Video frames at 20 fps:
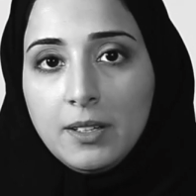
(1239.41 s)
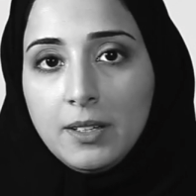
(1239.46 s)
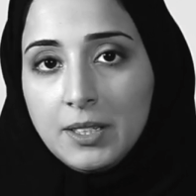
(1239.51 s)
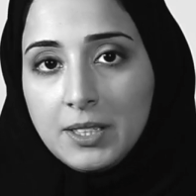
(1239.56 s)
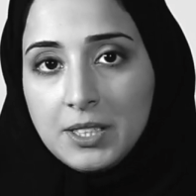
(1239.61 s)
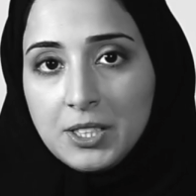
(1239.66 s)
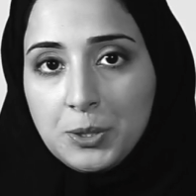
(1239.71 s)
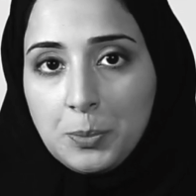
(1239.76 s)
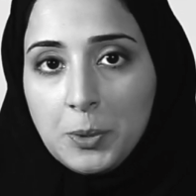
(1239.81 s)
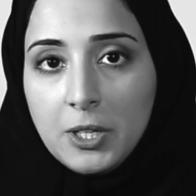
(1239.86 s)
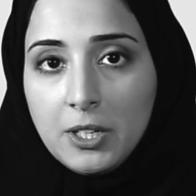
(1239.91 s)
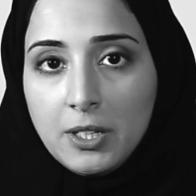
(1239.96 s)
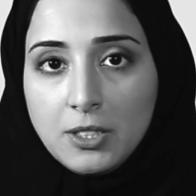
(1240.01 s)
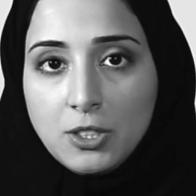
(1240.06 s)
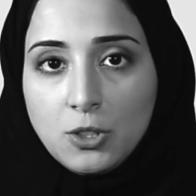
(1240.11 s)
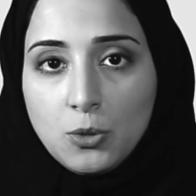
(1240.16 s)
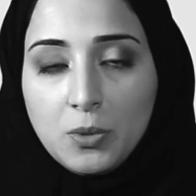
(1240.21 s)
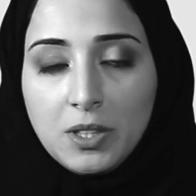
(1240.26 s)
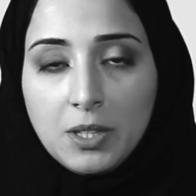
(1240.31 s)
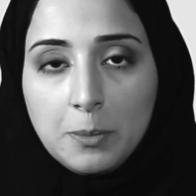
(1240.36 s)

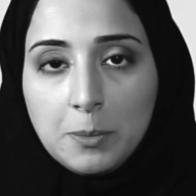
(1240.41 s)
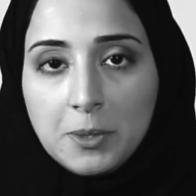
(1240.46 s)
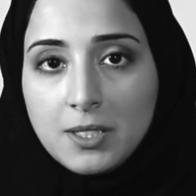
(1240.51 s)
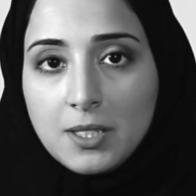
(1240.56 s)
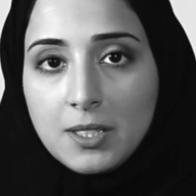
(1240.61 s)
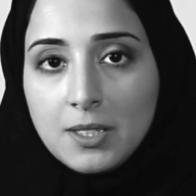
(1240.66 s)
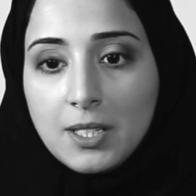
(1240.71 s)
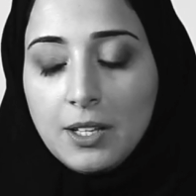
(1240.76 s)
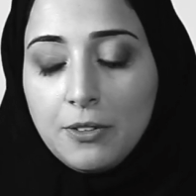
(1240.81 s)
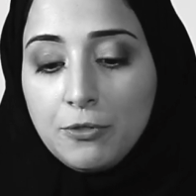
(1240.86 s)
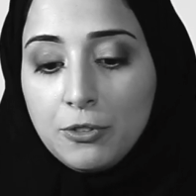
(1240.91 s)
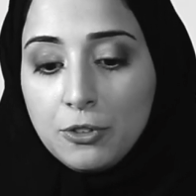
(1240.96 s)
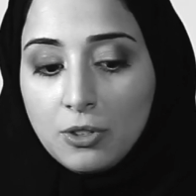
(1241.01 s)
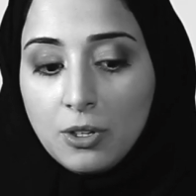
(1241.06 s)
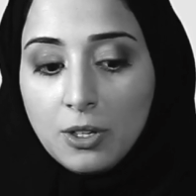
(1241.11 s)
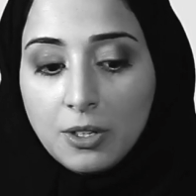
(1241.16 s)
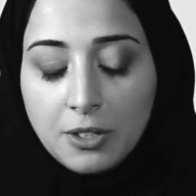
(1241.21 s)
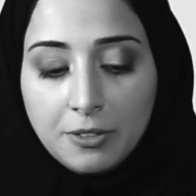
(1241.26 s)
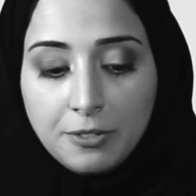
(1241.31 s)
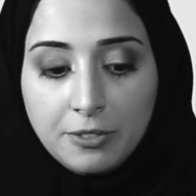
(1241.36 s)
experience with the business and
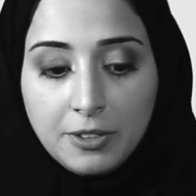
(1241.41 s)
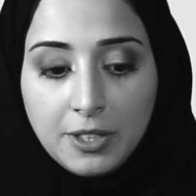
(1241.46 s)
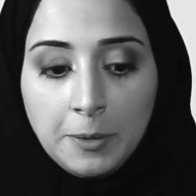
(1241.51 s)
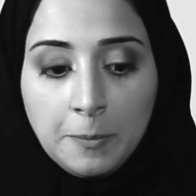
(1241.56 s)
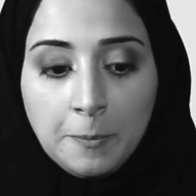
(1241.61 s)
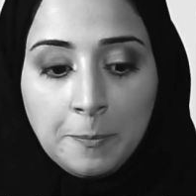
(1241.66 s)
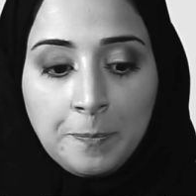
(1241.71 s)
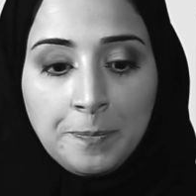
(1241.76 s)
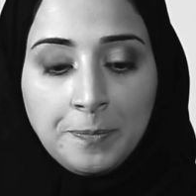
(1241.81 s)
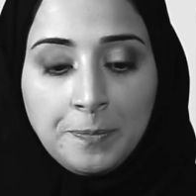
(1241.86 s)
photography.